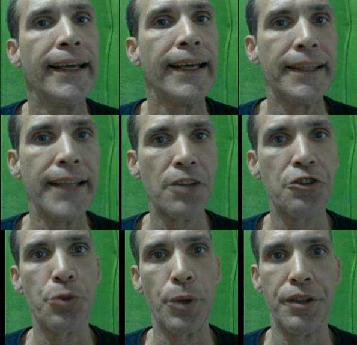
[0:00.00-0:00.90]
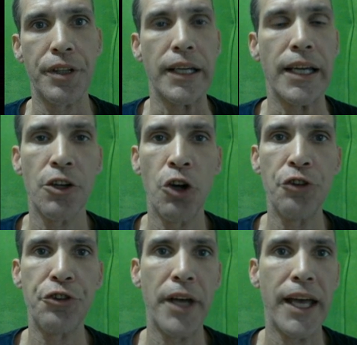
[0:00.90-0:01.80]
and that sort of thing. It
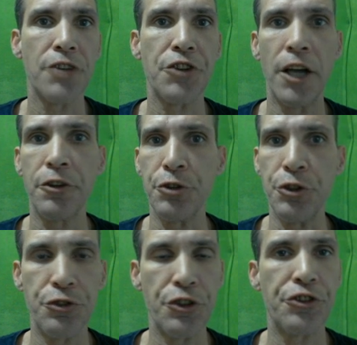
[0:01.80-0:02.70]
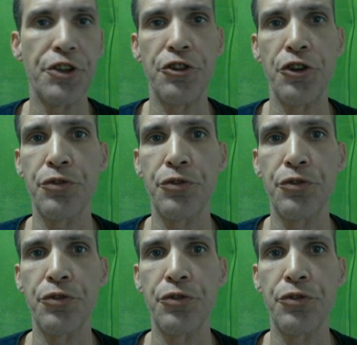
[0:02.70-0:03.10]
also has other uses such as